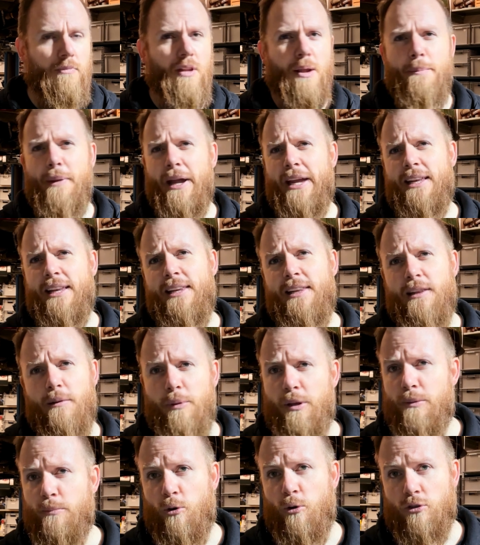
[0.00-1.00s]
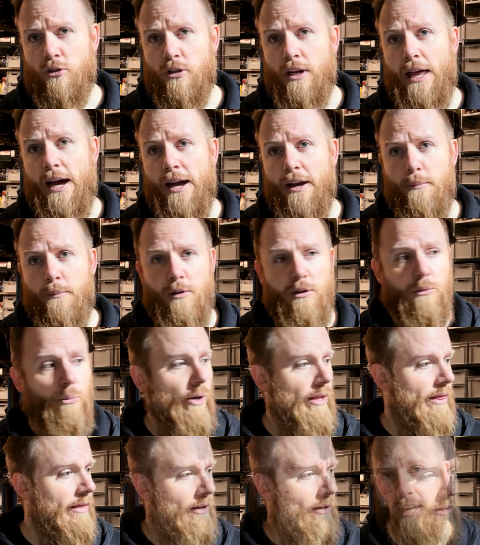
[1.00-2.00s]
Make it a little bit more reliable
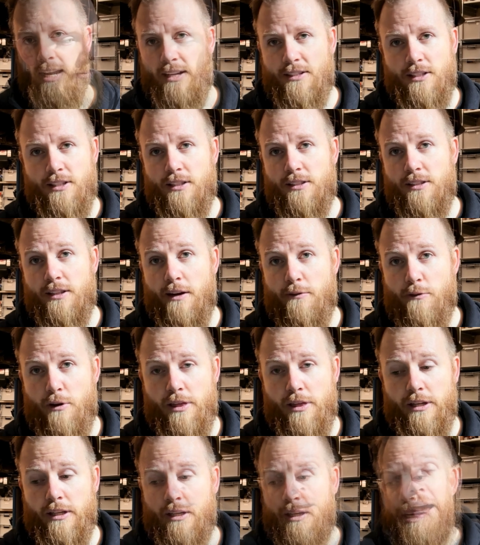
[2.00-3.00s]
with gaskets and everything,